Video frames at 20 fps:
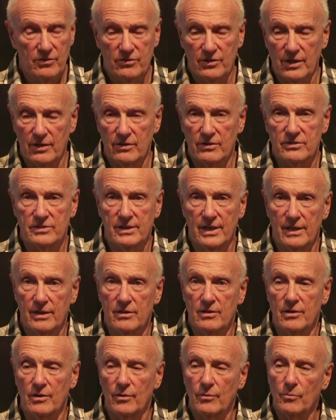Sarah
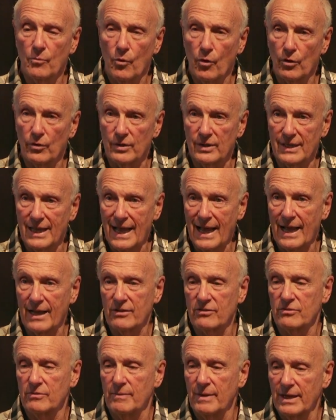said, more
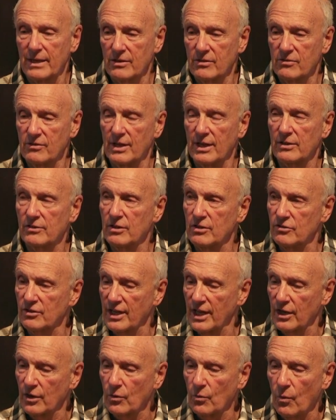relaxed. Megan said, just
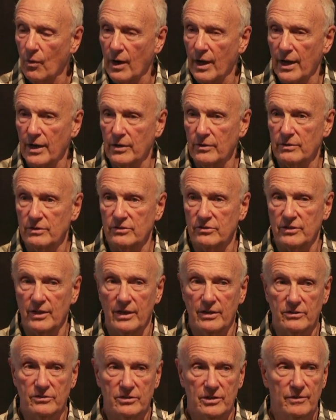getting quieter inside
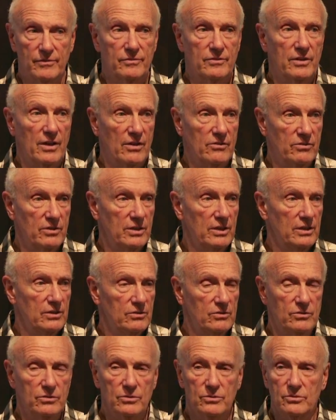yourself. Does it
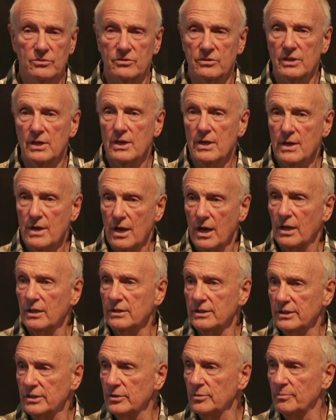induce a
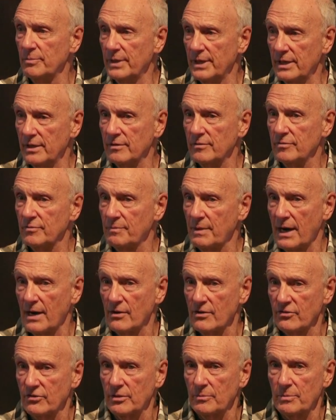little bit of
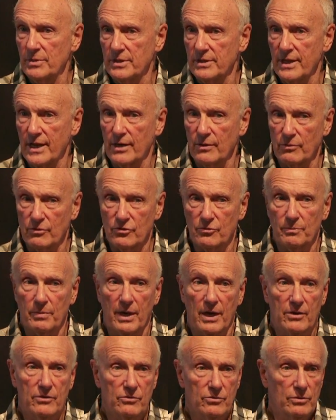parasympathetic
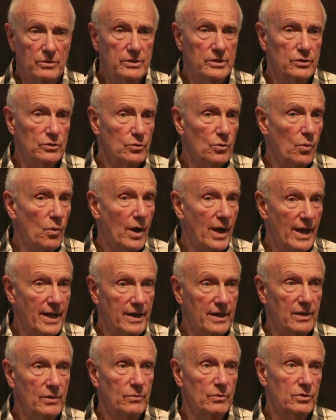response or a little
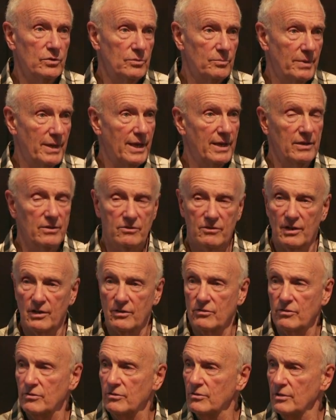quieting when you're paying
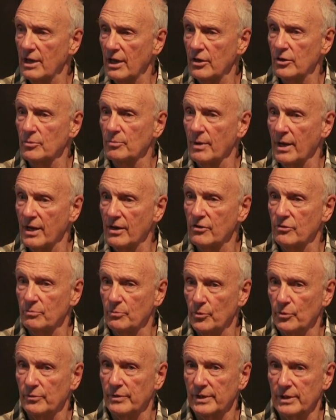attention to how your body's
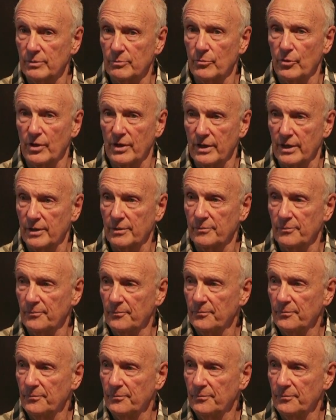moving and breathing?